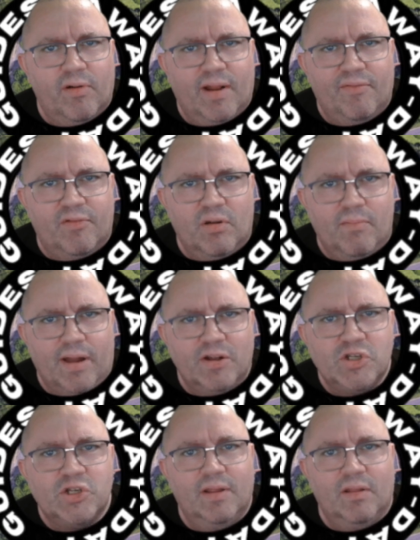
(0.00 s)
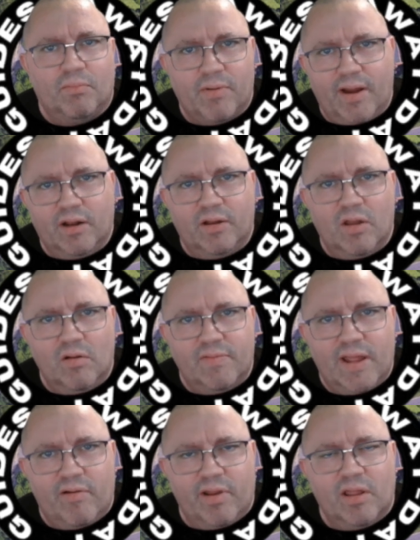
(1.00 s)
and after a match in the Brighton and Hove
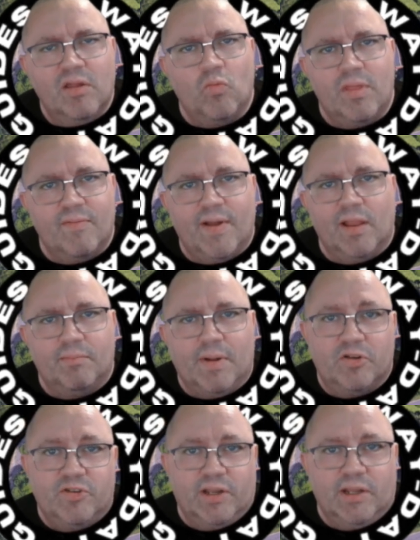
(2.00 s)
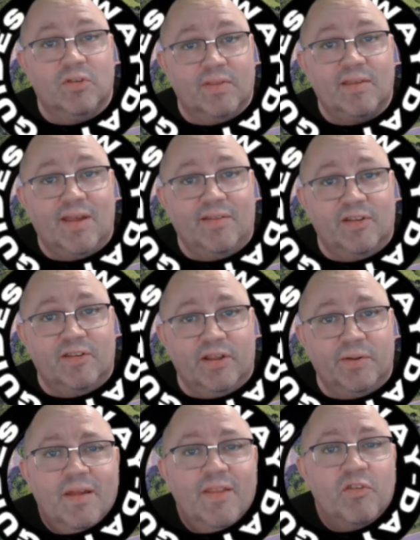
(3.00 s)
area with a valid match ticket. So that's handy to know.
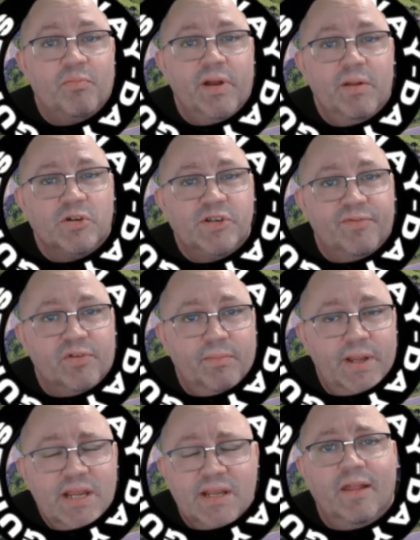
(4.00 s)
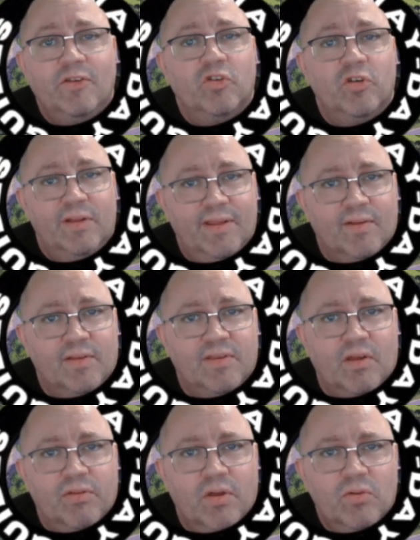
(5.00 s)
And that's pretty much it from me. Enjoy your day on the
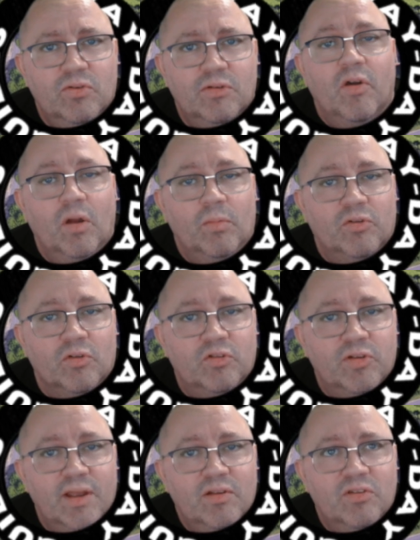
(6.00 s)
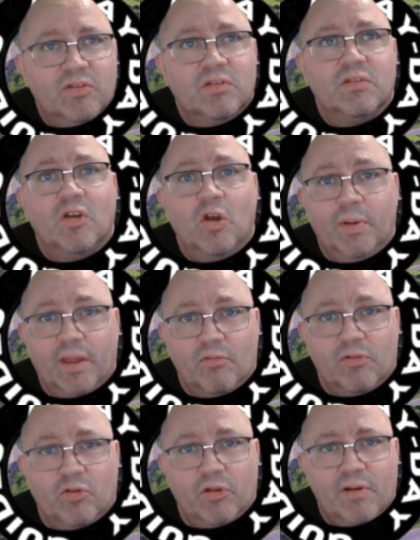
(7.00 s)
South Coast. Hope the sun shines. Hope you get the
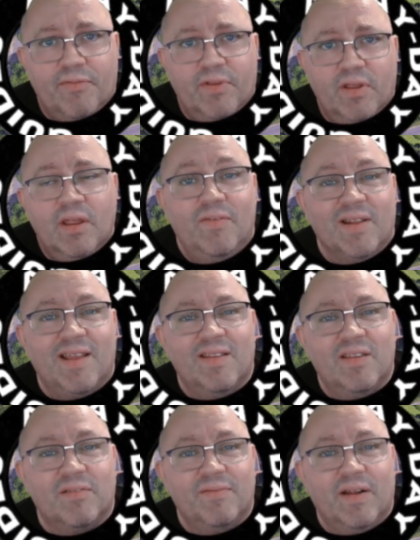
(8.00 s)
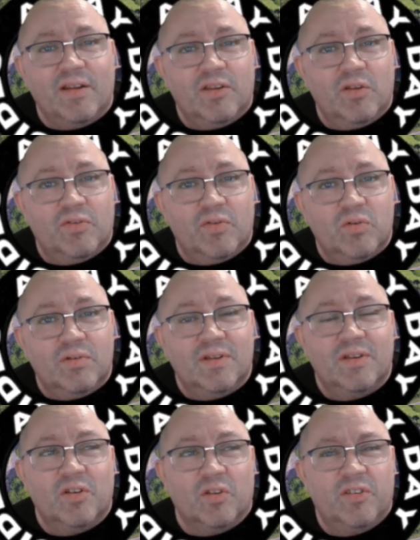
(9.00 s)
result you're after. If you like this and found it useful,
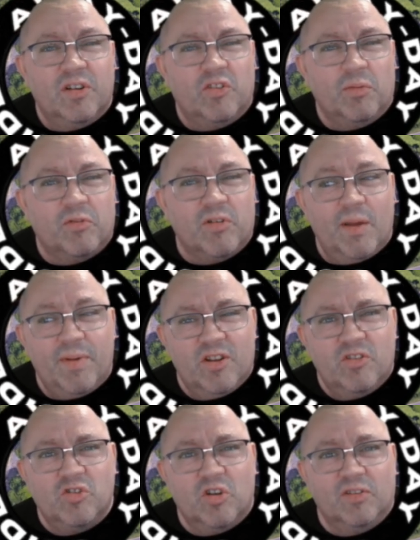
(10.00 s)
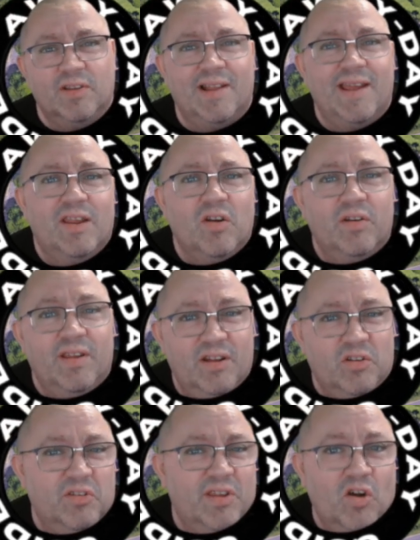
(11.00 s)
consider subscribing. Chuck us a like on.
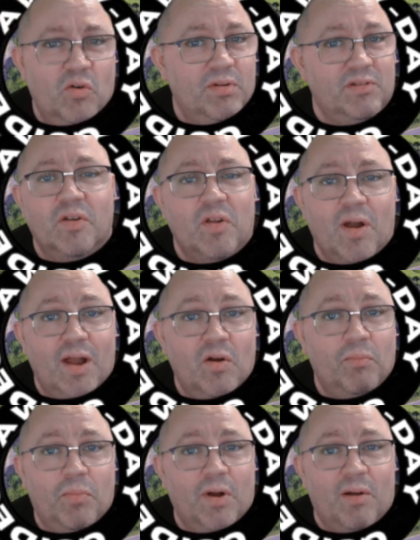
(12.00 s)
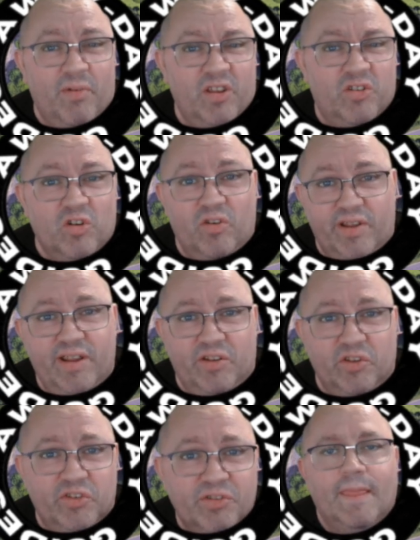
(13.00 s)
It does help. Don't know how, but I'm reassured it
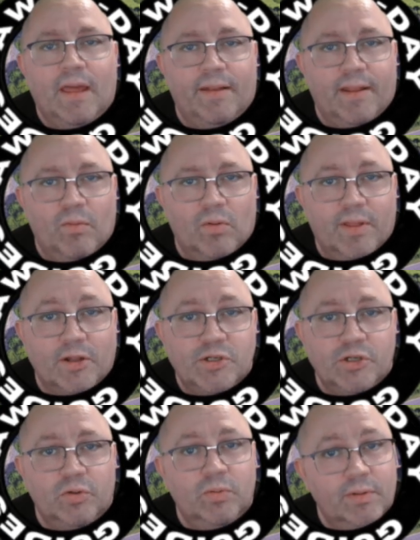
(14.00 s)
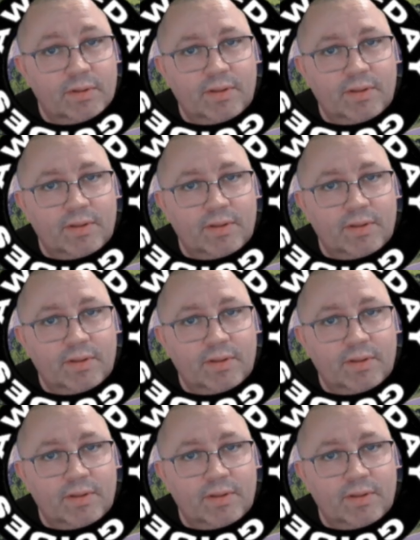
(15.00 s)
does. And I will catch you